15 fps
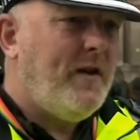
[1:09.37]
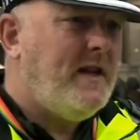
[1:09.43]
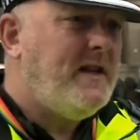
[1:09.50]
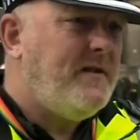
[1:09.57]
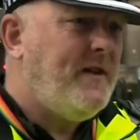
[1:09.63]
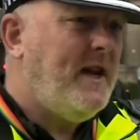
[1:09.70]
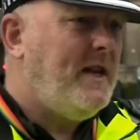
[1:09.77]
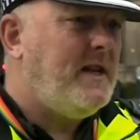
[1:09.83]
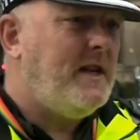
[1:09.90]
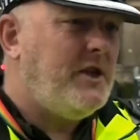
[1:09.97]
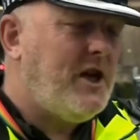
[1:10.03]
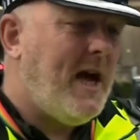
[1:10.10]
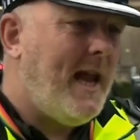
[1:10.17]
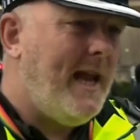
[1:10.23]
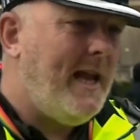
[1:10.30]
should have intervened
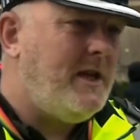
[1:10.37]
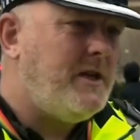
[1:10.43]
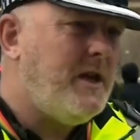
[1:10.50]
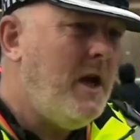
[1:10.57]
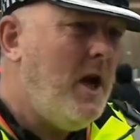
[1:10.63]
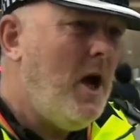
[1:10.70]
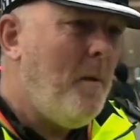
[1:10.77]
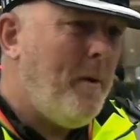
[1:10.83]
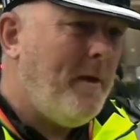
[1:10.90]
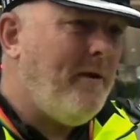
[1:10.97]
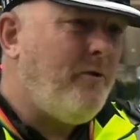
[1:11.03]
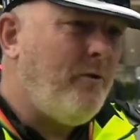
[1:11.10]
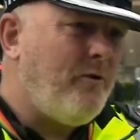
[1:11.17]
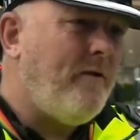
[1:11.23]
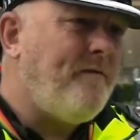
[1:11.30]
and challenged, but
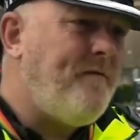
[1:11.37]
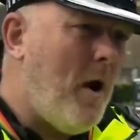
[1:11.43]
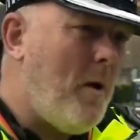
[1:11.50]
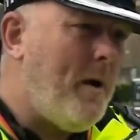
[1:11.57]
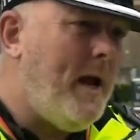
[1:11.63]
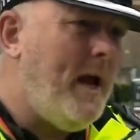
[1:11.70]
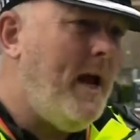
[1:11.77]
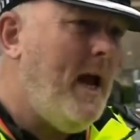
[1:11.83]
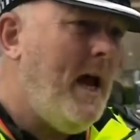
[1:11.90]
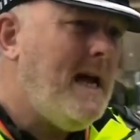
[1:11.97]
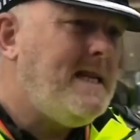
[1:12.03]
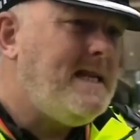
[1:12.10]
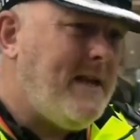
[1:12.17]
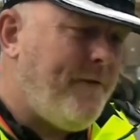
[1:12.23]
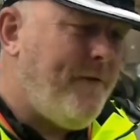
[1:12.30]
this was a very
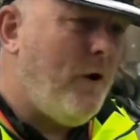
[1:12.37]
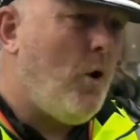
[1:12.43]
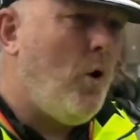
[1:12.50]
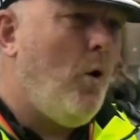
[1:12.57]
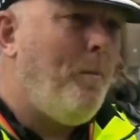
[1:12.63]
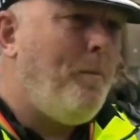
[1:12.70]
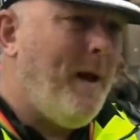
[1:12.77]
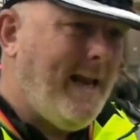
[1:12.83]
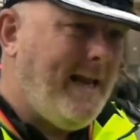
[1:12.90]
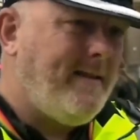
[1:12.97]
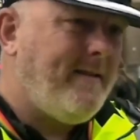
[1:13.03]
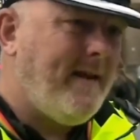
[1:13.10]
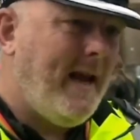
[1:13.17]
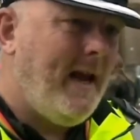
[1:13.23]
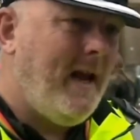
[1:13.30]
difficult
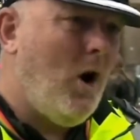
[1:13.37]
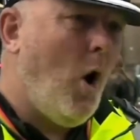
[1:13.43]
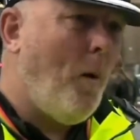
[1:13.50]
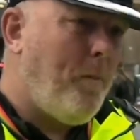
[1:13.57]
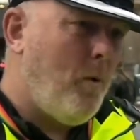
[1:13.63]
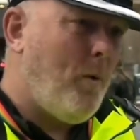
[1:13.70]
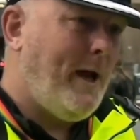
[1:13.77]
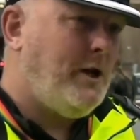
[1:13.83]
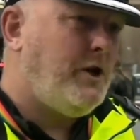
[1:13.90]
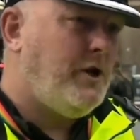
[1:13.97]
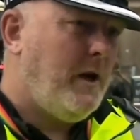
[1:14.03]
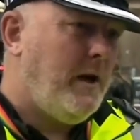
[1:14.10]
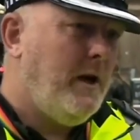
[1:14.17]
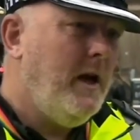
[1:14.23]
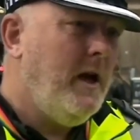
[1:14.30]
policing
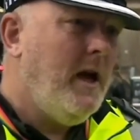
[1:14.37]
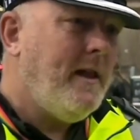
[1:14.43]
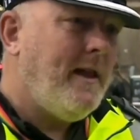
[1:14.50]
operation.